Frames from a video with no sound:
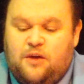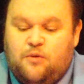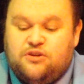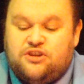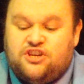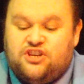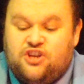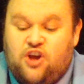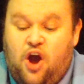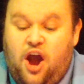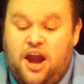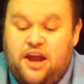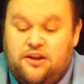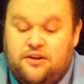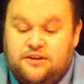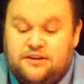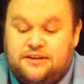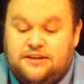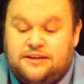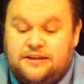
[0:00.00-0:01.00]
They were
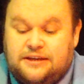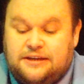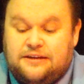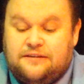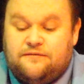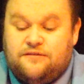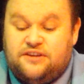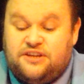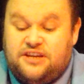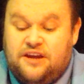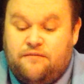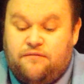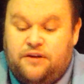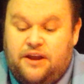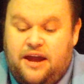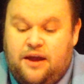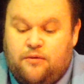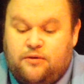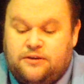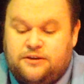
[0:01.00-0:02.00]
silent for
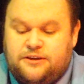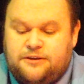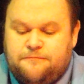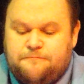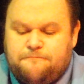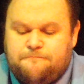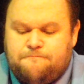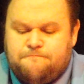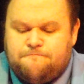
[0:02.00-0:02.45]
several hours.